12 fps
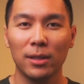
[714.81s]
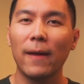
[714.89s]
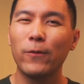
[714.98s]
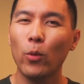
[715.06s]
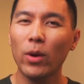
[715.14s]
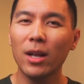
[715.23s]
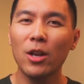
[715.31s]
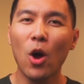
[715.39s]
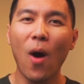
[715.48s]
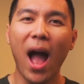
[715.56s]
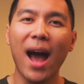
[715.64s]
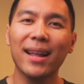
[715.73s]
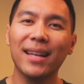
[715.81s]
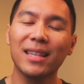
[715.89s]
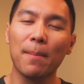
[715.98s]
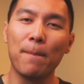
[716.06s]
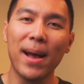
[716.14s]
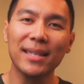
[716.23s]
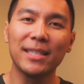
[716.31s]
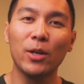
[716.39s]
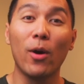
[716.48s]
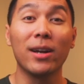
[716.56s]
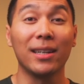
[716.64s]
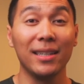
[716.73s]
If you want to know how to get the best deal
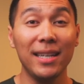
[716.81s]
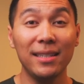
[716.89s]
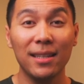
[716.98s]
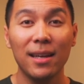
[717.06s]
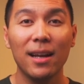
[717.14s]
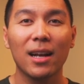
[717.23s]
on a lease,